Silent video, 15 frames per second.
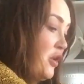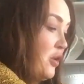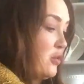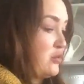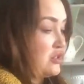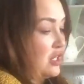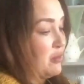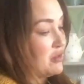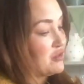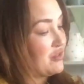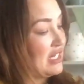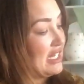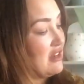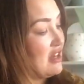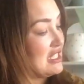Also, what's
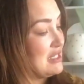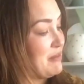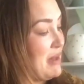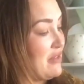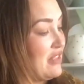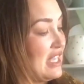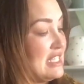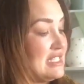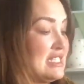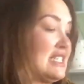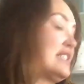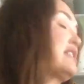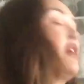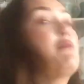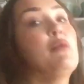really nice about these
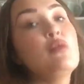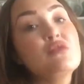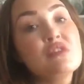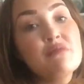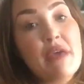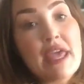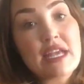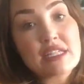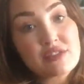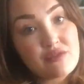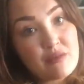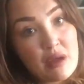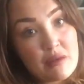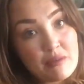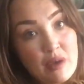is I bought some eggs
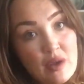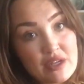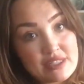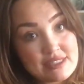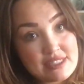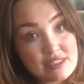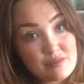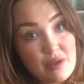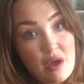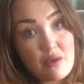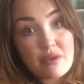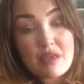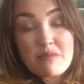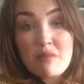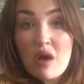from Home Bargains as
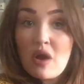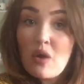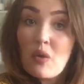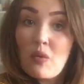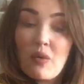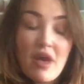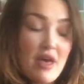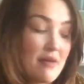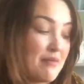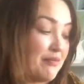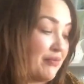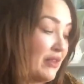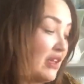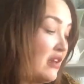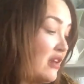well in my whole um,
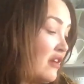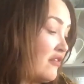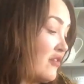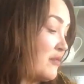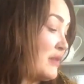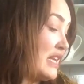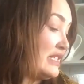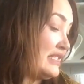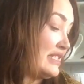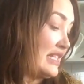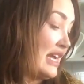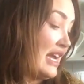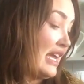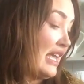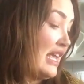from
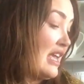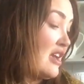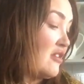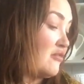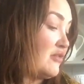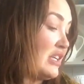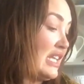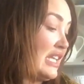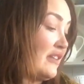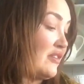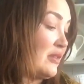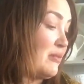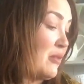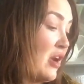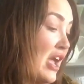yesterday. Really
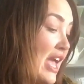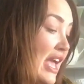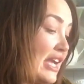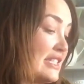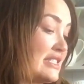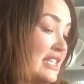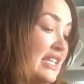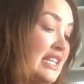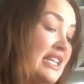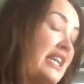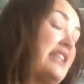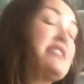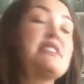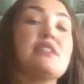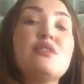lovely bright eggs. And in the
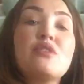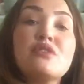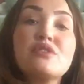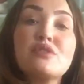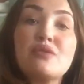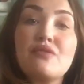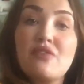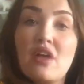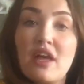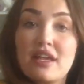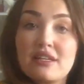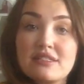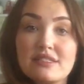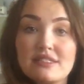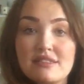Easter, you can sort of
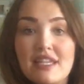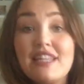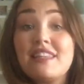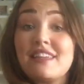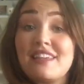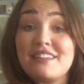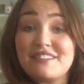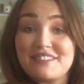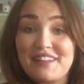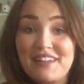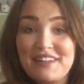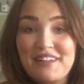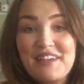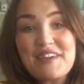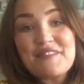like, in the Easter,
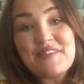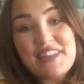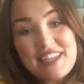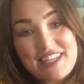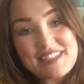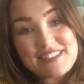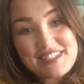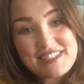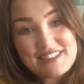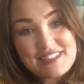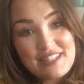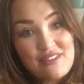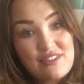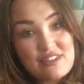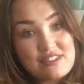when it is
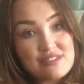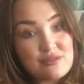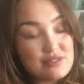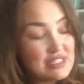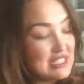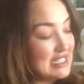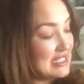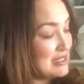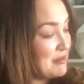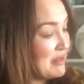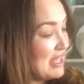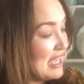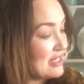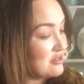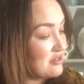Easter, you can sort of stick some of
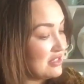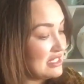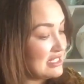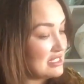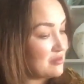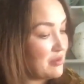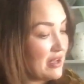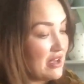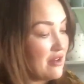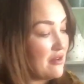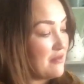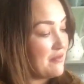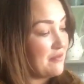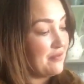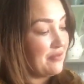the eggs on this as
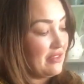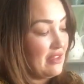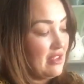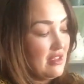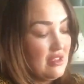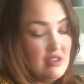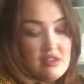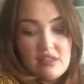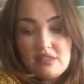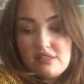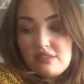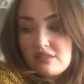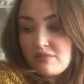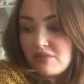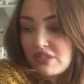well.
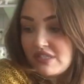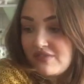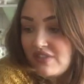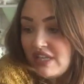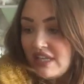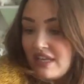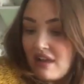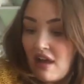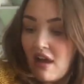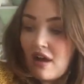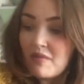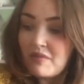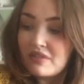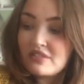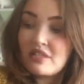So I'm just filling it up.